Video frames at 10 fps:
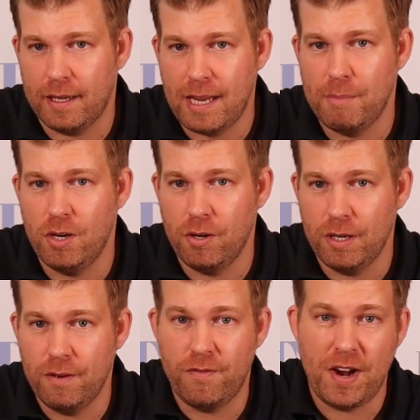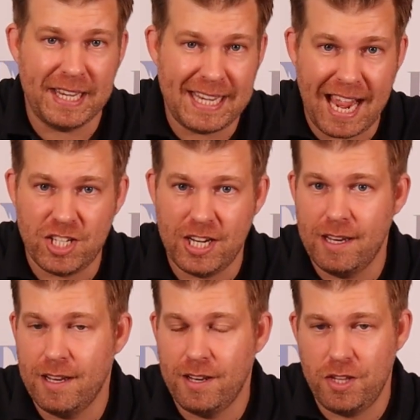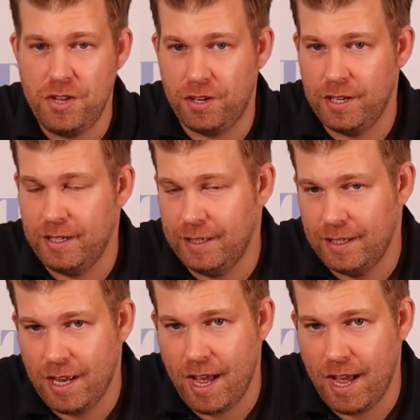come along and find a gadget that you can